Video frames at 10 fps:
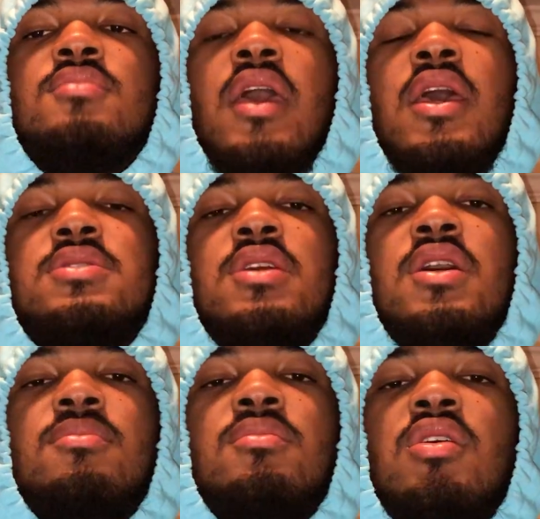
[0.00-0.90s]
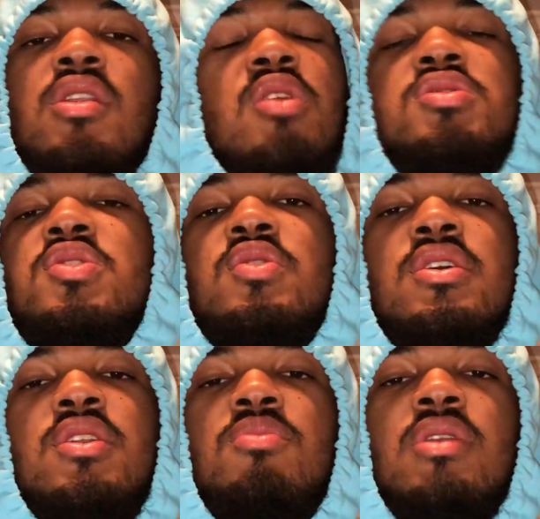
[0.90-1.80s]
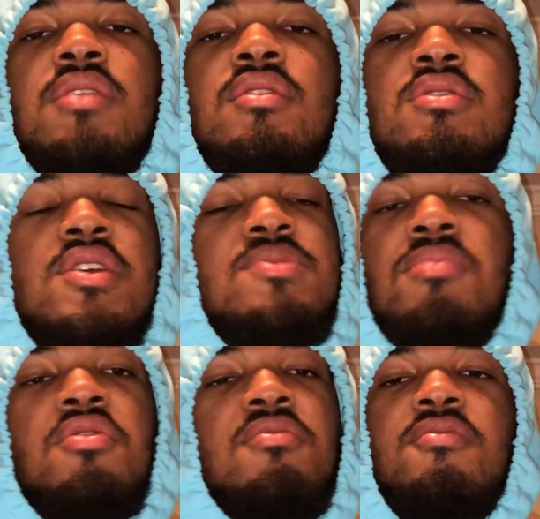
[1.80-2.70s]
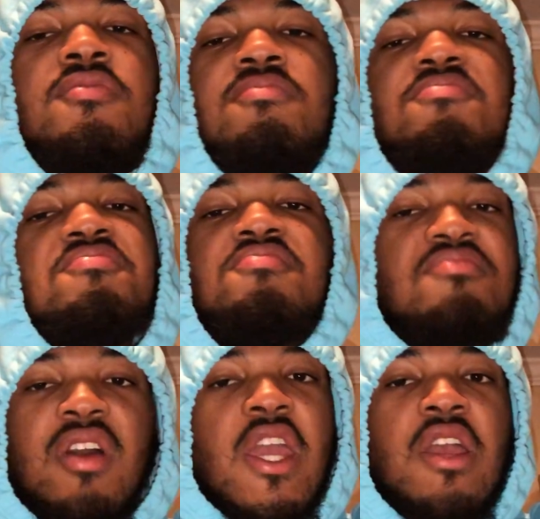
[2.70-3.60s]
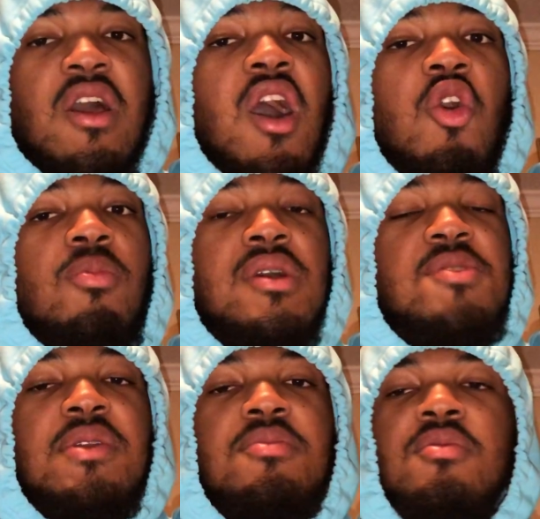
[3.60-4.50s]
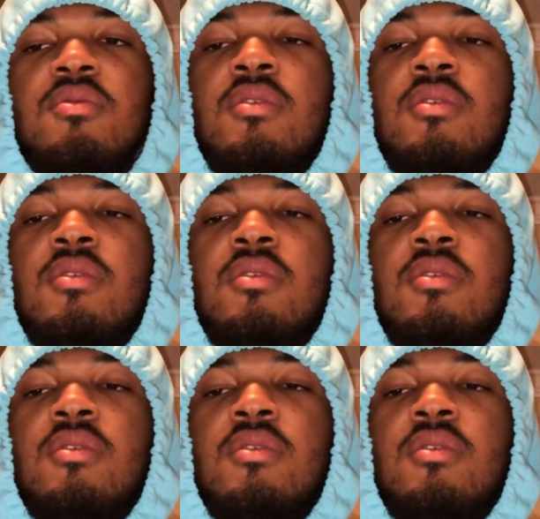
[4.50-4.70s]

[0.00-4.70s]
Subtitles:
hands up, no shooting, no nothing, just murder a whole bunch of people.